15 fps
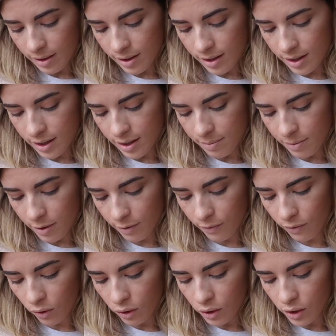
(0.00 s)

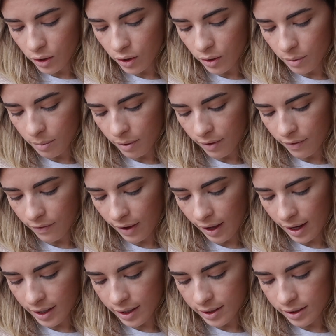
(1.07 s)
Volume
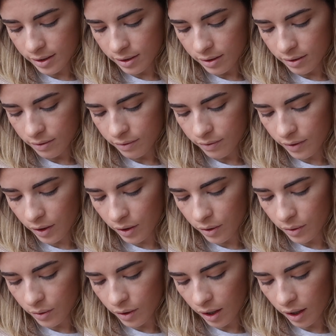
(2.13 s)
Effect
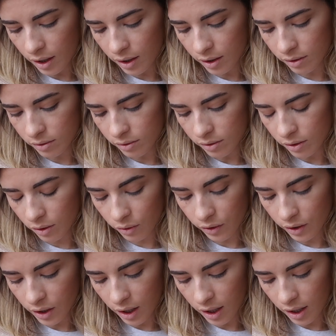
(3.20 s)
Faux Curls, or
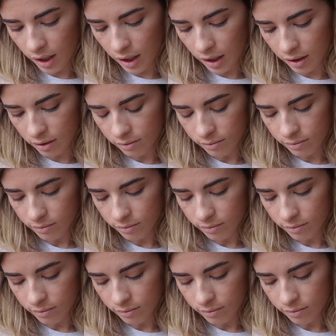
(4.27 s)
the curler.